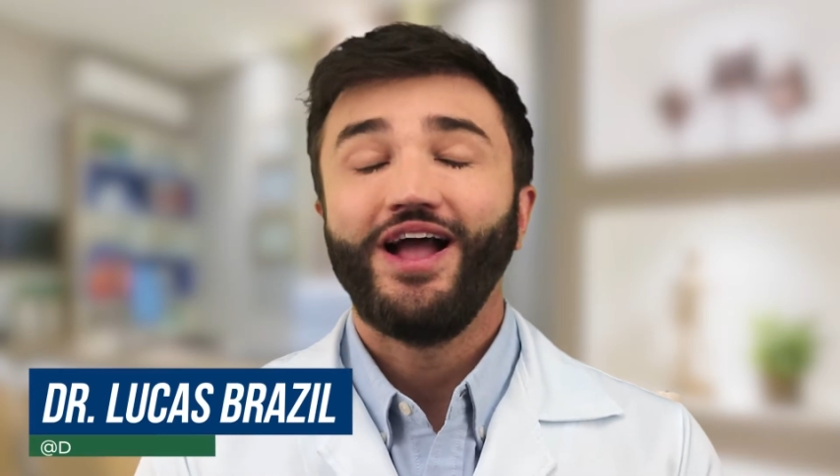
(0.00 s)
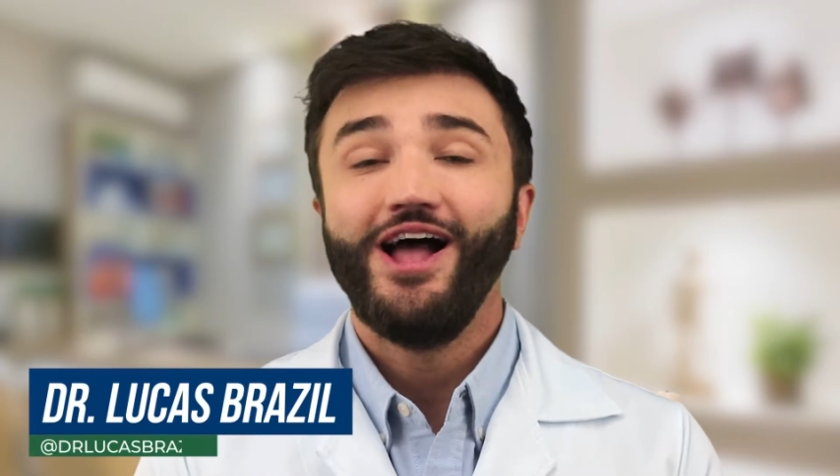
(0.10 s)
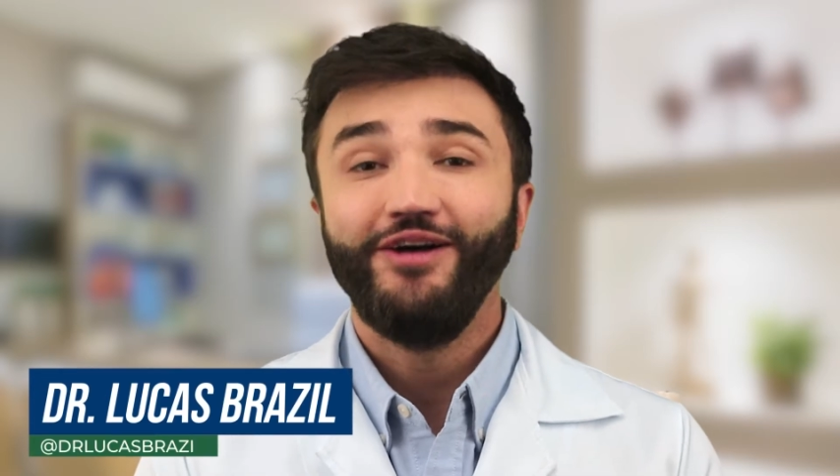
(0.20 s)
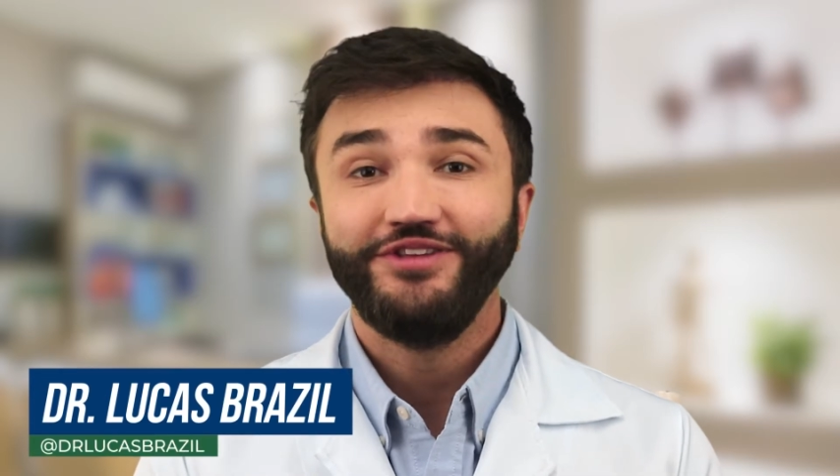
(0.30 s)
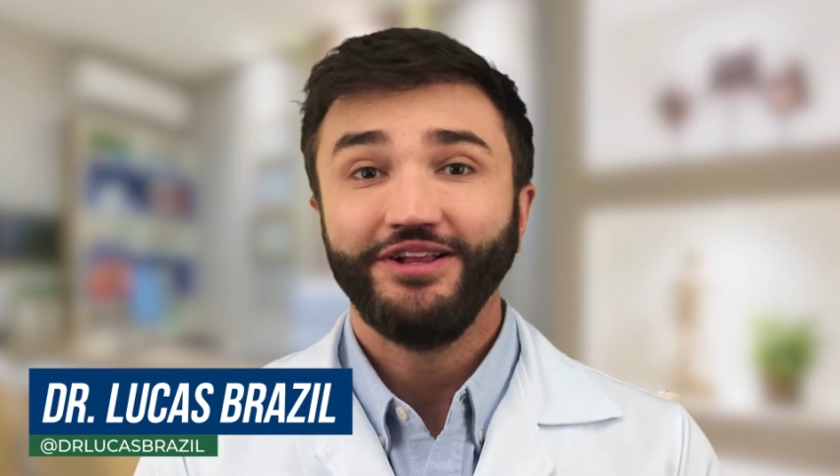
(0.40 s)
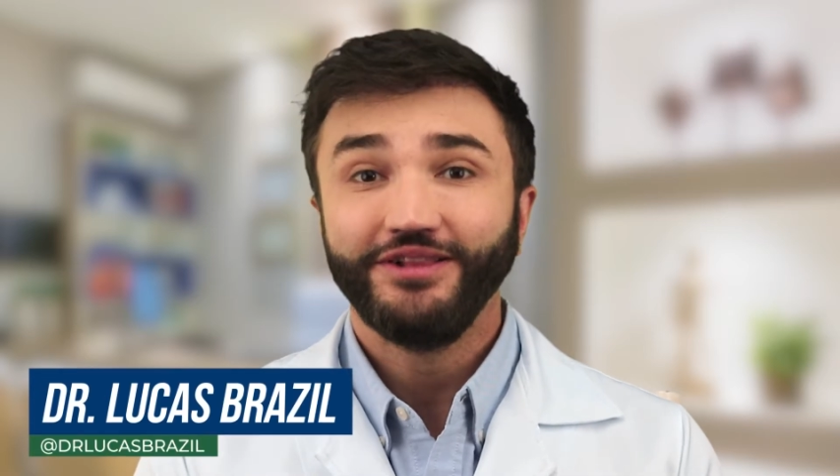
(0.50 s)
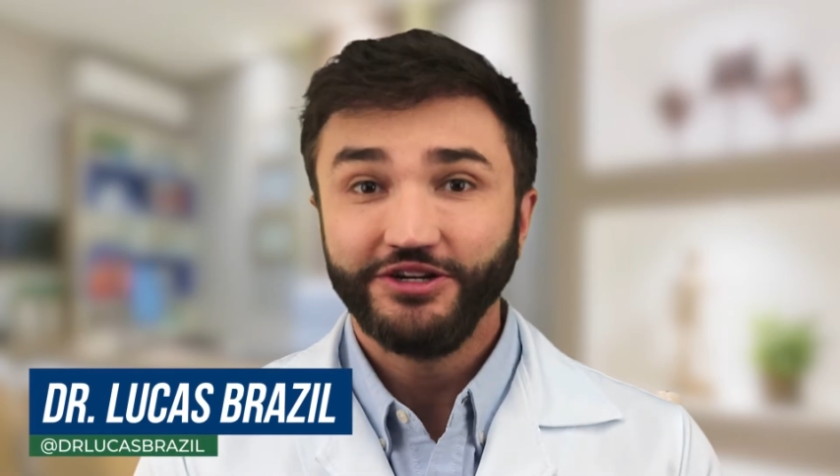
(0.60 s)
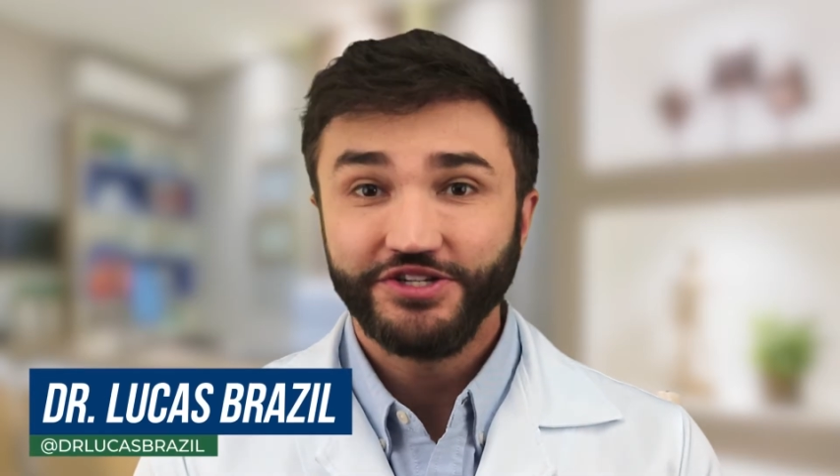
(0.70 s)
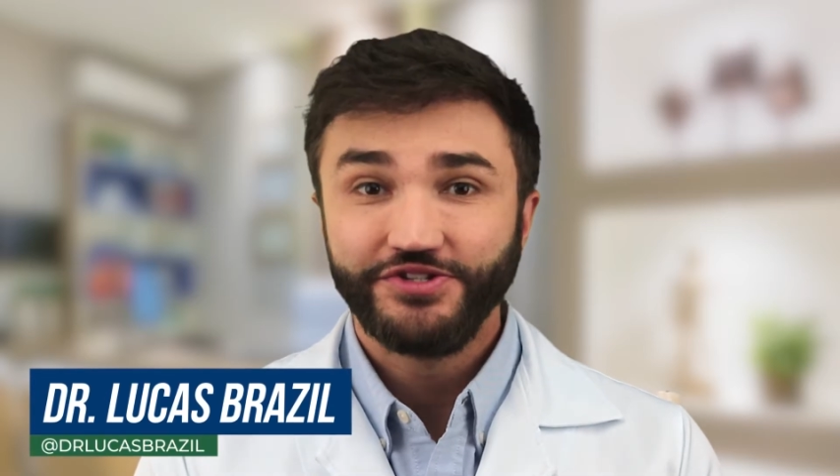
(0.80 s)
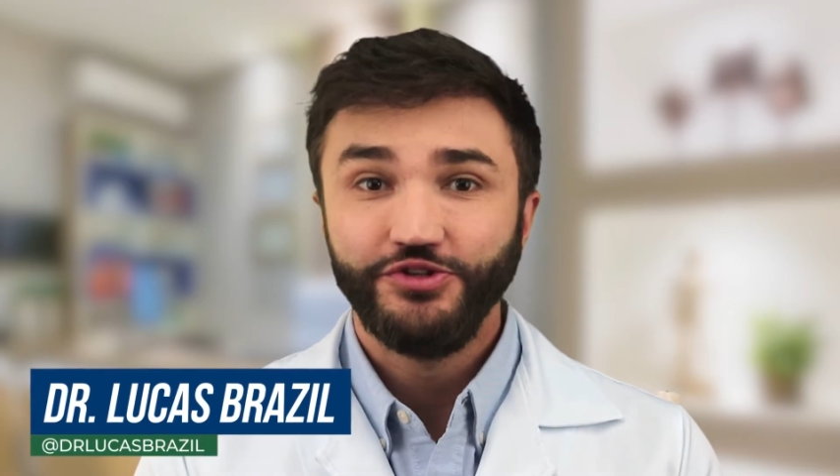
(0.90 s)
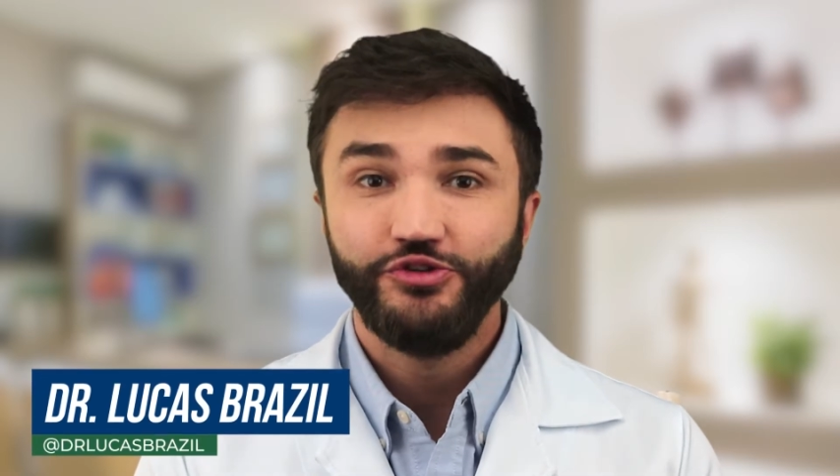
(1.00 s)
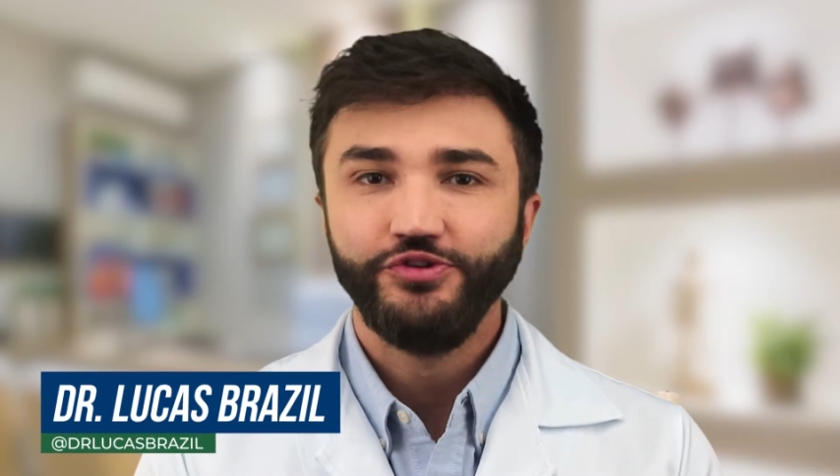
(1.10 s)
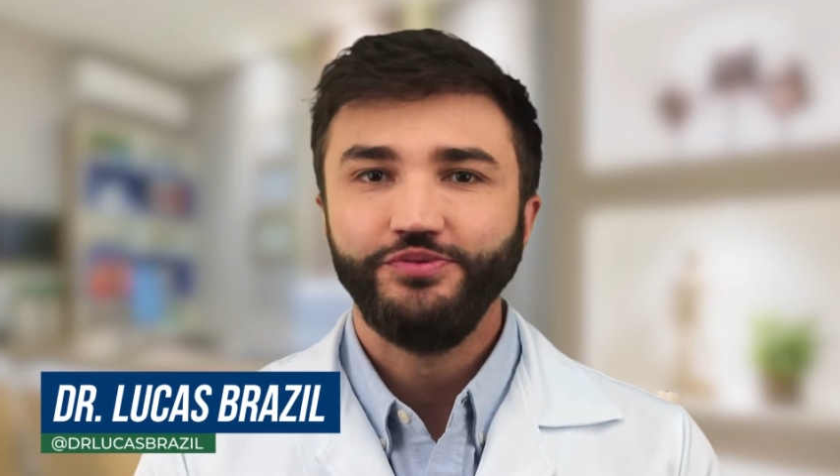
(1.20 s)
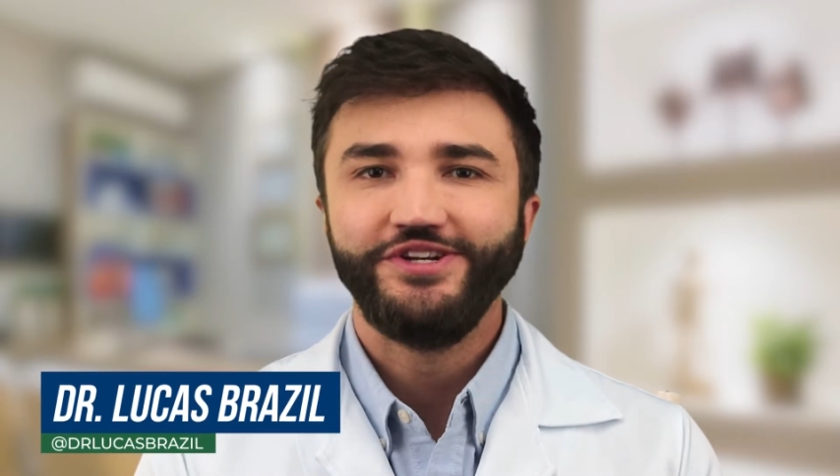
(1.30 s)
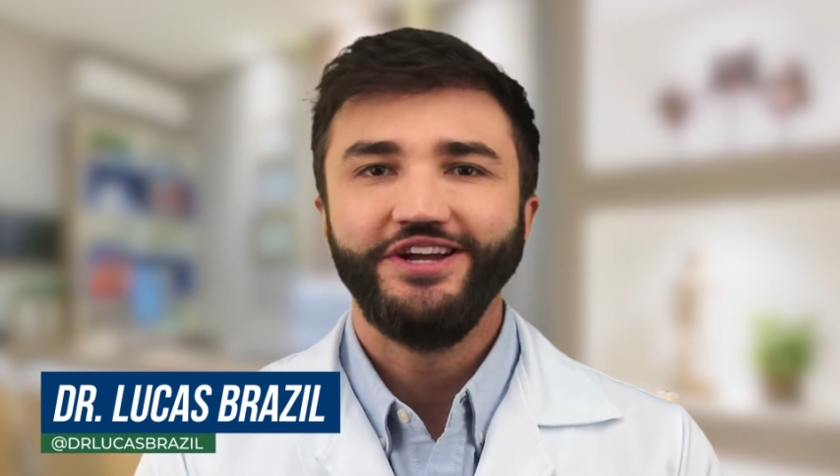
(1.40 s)
I have the largest
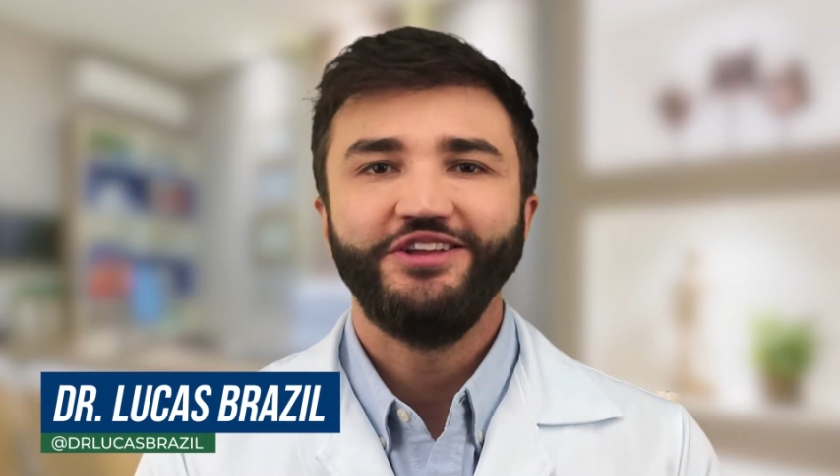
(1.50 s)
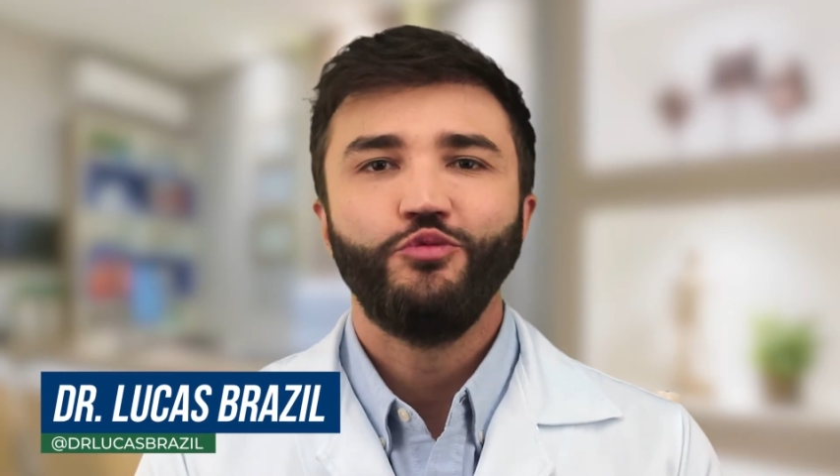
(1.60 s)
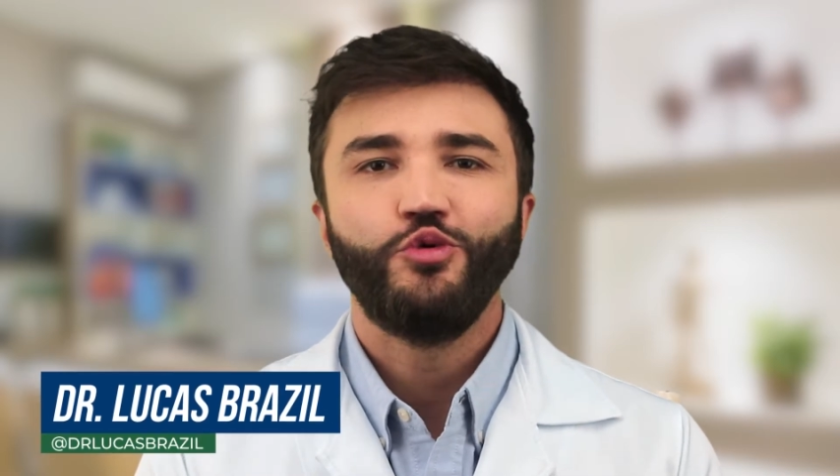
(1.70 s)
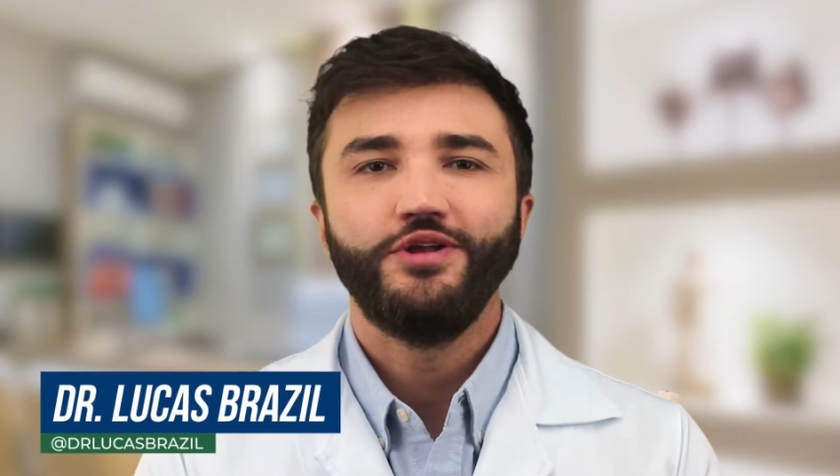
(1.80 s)
YouTube channel in the